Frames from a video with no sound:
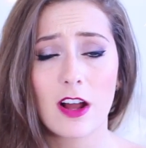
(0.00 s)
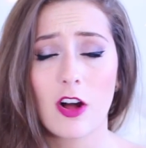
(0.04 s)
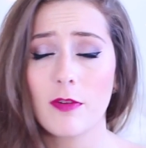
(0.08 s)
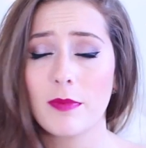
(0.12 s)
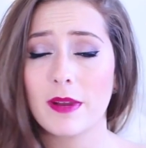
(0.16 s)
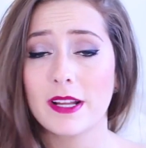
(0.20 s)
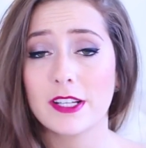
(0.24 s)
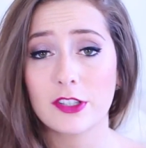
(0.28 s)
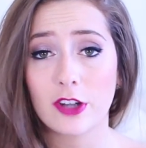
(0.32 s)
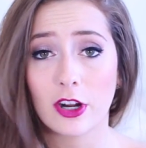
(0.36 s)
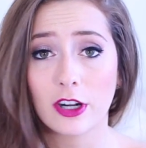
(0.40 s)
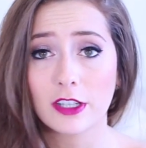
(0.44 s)
all
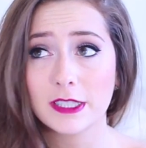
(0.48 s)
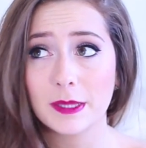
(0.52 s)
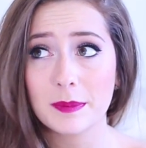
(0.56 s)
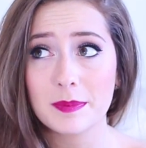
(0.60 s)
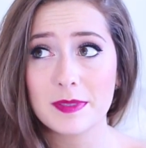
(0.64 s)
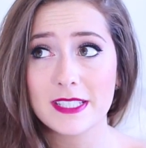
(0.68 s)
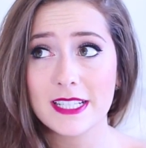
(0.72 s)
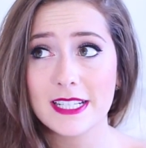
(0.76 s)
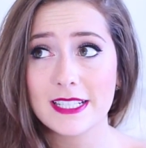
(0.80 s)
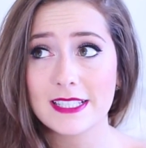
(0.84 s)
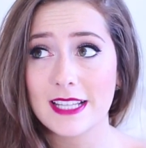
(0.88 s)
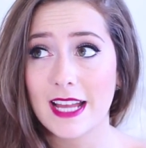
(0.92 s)
my dark
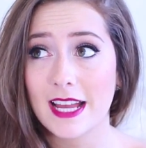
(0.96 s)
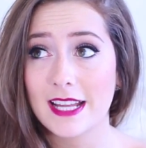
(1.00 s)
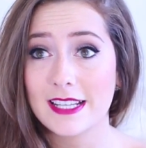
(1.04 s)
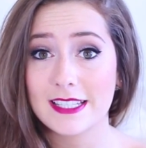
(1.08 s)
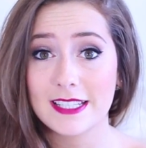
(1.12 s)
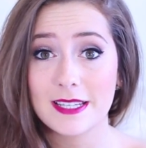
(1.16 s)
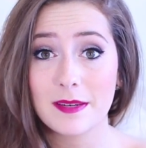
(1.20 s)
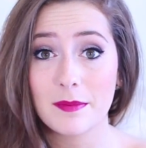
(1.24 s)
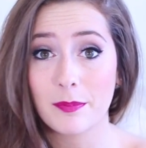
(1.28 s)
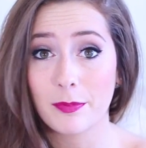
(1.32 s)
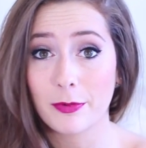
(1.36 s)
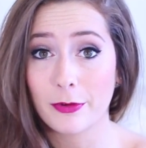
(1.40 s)
lipsticks, I
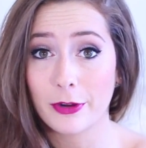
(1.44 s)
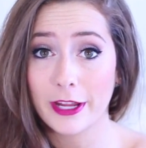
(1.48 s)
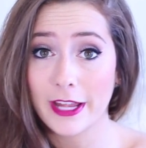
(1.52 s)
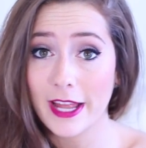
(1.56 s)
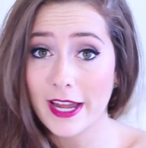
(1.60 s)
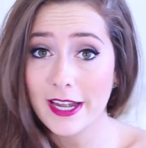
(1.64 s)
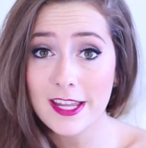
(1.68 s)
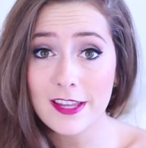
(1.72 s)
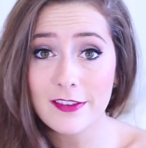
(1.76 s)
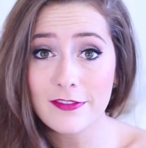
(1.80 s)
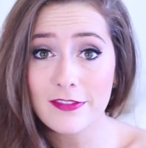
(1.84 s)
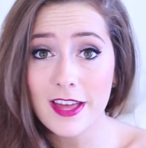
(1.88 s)
didn't
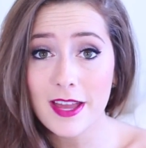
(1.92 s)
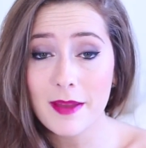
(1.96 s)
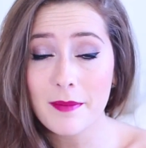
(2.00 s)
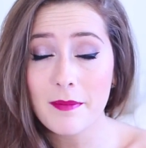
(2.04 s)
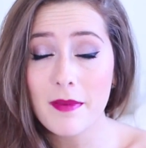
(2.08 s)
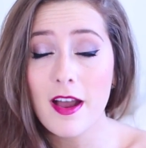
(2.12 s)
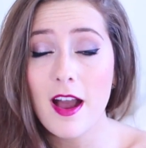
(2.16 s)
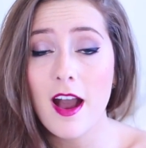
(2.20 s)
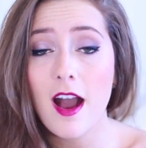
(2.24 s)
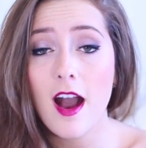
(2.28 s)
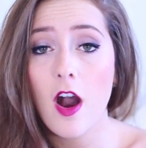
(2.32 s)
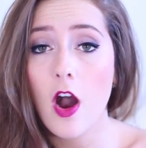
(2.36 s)
bring any of
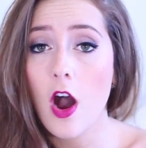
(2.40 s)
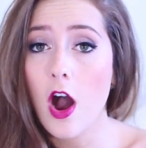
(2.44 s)
them